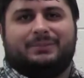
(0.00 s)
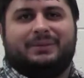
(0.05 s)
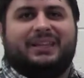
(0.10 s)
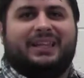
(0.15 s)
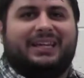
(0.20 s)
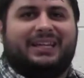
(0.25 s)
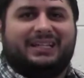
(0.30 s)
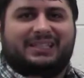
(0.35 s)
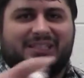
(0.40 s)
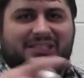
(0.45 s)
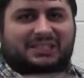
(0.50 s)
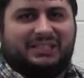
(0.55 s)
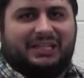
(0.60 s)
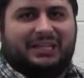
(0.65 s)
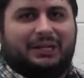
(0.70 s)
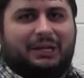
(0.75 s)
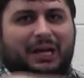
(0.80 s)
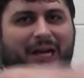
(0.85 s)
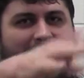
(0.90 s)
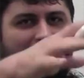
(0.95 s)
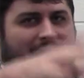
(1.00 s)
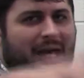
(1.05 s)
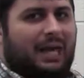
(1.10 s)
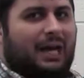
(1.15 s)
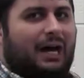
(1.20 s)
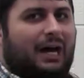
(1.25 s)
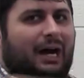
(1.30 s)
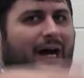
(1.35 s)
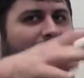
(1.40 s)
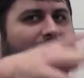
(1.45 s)
I mean, they could see it
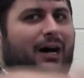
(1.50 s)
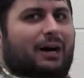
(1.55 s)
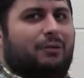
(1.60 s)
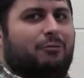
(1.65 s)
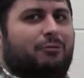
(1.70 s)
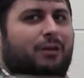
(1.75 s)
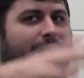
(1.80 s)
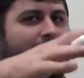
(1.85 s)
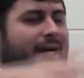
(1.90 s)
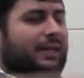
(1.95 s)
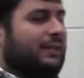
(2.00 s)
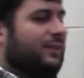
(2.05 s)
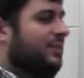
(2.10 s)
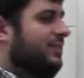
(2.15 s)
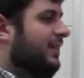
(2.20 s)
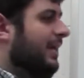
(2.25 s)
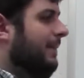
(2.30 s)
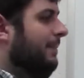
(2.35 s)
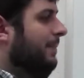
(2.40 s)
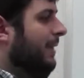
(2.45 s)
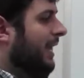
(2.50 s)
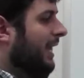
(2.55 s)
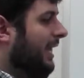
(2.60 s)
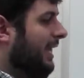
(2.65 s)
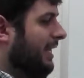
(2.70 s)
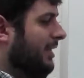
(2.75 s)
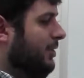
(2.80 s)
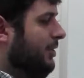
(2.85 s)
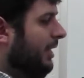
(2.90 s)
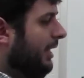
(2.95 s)
right on the same
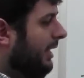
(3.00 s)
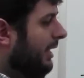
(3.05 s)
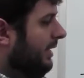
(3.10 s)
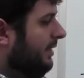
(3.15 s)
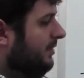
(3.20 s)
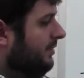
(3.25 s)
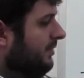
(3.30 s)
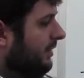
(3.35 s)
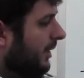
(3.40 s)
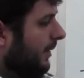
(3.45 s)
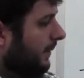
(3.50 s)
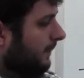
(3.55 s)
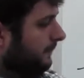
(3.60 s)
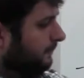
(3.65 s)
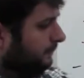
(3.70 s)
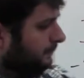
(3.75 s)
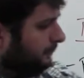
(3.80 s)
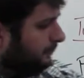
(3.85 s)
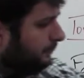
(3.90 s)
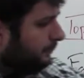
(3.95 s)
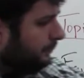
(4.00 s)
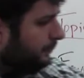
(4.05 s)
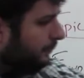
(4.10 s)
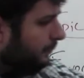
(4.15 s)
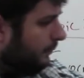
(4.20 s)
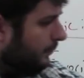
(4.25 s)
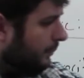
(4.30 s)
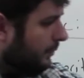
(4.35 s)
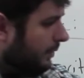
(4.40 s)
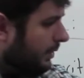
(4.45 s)
page. So,
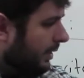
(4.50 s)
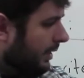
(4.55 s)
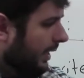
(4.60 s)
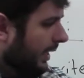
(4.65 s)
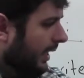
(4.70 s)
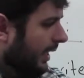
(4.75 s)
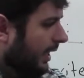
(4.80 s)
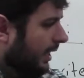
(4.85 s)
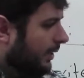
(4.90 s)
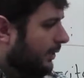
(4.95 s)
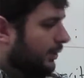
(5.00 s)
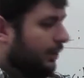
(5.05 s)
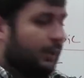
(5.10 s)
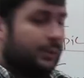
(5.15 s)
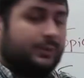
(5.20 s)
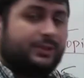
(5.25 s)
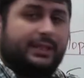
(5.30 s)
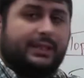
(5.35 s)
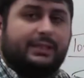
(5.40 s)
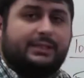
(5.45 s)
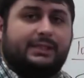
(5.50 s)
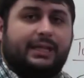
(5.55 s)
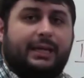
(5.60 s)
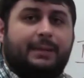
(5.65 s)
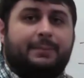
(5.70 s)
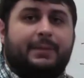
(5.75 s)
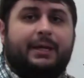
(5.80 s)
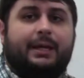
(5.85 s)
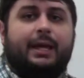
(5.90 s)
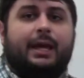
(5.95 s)
a closing
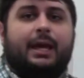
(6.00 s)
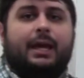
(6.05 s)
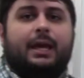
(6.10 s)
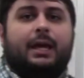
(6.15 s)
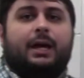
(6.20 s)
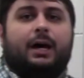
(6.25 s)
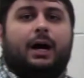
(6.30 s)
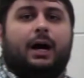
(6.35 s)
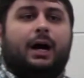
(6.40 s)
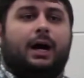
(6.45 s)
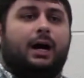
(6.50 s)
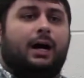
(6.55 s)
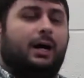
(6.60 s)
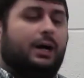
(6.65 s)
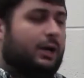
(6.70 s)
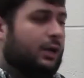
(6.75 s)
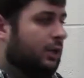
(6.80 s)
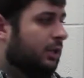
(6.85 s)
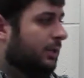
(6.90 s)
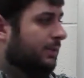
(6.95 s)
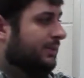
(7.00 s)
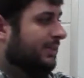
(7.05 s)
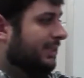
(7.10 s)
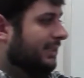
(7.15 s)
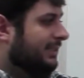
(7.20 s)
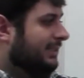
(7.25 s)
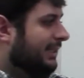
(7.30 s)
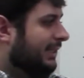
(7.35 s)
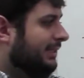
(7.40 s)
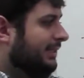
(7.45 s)
statement, a
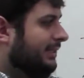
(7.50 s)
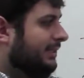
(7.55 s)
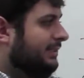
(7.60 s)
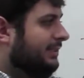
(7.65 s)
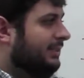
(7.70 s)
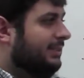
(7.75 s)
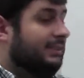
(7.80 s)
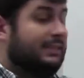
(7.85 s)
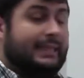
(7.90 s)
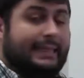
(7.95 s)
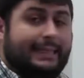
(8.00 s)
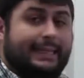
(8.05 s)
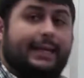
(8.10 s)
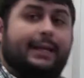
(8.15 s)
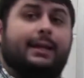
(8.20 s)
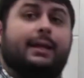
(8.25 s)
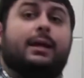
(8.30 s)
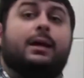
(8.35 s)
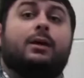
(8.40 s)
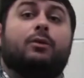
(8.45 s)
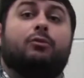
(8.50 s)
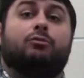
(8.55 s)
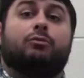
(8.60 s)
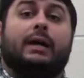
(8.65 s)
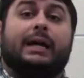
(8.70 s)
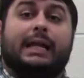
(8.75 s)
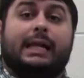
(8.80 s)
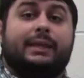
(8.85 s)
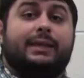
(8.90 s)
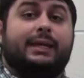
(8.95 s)
closing sentence is needed
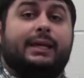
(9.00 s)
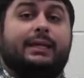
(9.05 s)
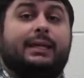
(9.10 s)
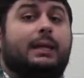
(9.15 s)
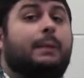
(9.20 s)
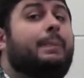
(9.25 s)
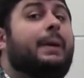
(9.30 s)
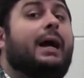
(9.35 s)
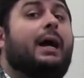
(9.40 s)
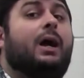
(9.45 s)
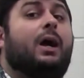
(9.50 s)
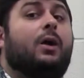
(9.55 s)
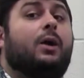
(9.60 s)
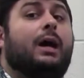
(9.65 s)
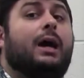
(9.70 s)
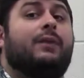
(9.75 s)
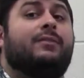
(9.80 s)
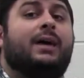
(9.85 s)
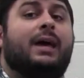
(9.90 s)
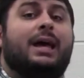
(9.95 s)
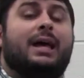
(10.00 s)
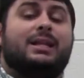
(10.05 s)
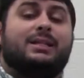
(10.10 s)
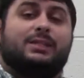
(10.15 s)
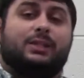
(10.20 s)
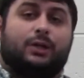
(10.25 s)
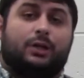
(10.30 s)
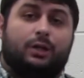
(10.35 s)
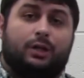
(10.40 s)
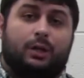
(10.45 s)
right at the end of the paragraph
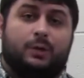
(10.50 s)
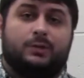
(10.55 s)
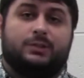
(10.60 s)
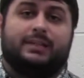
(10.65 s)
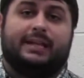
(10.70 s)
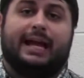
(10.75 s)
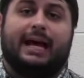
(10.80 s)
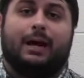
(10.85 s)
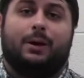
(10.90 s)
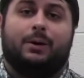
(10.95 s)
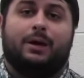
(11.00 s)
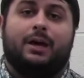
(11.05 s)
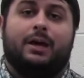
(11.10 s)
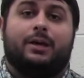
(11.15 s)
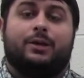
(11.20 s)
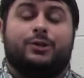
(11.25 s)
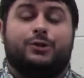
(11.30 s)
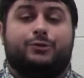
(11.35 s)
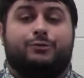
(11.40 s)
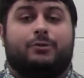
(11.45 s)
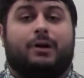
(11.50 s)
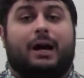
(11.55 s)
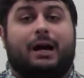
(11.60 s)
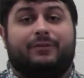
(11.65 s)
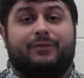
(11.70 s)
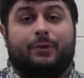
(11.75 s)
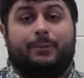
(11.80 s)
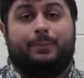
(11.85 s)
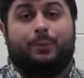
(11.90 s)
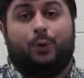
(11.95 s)
to close it out,
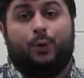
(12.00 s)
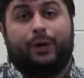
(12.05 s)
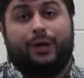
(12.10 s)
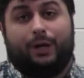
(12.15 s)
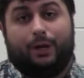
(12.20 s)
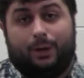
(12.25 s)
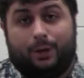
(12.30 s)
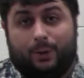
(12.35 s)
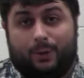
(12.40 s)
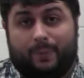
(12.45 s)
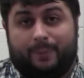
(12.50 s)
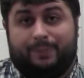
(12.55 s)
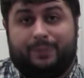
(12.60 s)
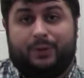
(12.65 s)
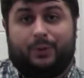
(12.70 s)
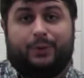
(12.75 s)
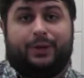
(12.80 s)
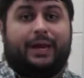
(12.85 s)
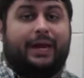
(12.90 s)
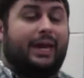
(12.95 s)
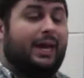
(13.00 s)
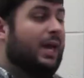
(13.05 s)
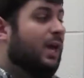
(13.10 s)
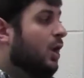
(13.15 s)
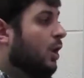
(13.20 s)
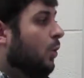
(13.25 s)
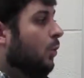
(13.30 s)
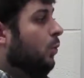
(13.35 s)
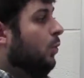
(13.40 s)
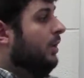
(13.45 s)
drive your point home. Okay.
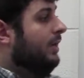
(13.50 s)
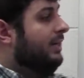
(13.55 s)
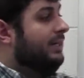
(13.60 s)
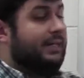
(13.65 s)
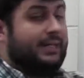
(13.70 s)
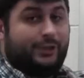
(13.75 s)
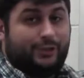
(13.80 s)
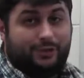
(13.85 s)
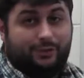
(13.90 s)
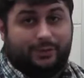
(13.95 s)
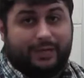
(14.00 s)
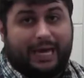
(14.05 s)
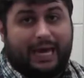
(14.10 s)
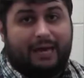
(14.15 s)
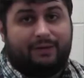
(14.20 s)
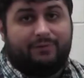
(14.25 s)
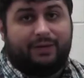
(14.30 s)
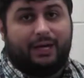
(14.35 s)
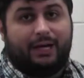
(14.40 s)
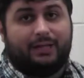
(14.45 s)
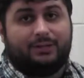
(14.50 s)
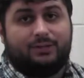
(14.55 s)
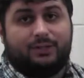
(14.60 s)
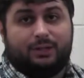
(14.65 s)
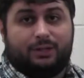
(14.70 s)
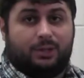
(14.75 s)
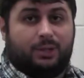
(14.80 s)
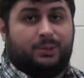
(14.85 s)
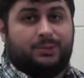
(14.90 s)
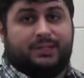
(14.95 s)
One additional caveat to
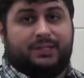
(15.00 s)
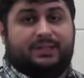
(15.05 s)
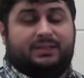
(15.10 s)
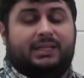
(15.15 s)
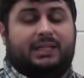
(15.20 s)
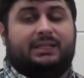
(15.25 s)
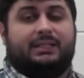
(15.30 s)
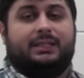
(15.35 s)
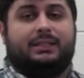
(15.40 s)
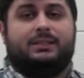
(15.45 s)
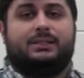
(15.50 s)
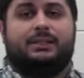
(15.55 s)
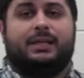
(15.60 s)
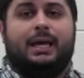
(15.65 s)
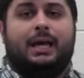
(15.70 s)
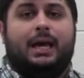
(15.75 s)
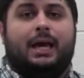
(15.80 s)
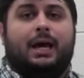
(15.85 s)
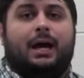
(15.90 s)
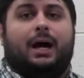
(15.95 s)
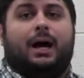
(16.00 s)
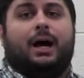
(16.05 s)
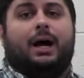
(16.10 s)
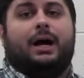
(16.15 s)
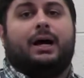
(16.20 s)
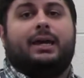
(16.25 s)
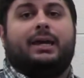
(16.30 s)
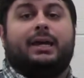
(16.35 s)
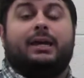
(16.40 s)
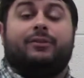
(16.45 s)
the closing sentence:
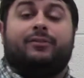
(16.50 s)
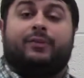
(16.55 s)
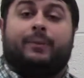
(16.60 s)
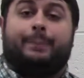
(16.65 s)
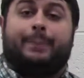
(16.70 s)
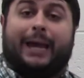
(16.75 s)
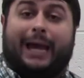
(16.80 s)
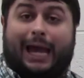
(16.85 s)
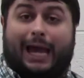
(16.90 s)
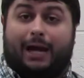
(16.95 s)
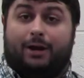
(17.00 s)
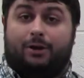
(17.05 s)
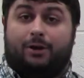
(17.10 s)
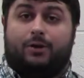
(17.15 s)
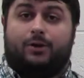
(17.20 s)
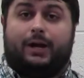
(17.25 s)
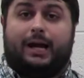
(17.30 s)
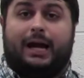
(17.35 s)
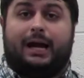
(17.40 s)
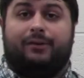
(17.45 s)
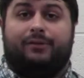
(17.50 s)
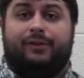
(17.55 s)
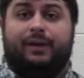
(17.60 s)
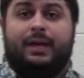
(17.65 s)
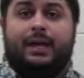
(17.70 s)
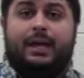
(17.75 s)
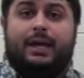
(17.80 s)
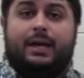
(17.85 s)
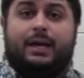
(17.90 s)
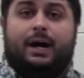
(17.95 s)
if a paragraph
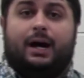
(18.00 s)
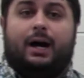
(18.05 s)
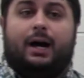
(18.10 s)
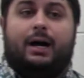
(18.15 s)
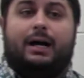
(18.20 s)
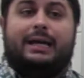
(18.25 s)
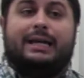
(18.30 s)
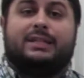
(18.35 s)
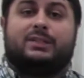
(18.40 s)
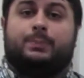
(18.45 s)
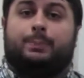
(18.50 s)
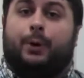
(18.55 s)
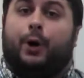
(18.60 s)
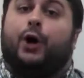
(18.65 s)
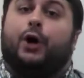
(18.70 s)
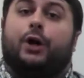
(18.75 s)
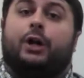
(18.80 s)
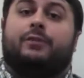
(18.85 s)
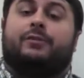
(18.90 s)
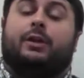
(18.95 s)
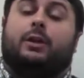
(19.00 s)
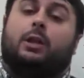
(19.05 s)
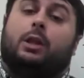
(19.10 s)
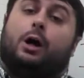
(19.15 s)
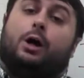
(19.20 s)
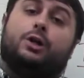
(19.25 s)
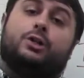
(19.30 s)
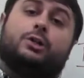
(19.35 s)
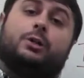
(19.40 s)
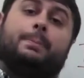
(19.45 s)
is part of a
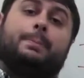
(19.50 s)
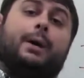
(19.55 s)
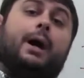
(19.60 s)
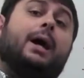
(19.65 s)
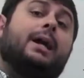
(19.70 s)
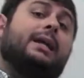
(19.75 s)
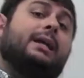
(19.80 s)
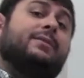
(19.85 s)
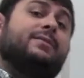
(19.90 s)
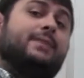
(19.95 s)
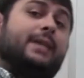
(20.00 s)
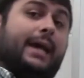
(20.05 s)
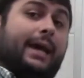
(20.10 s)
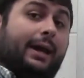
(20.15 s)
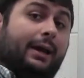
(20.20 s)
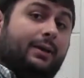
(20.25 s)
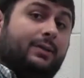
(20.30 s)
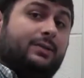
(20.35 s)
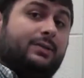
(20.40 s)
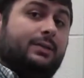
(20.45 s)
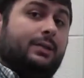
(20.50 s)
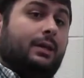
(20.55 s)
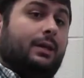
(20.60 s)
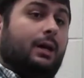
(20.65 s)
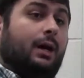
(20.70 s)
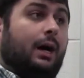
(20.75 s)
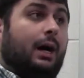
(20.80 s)
larger body of text.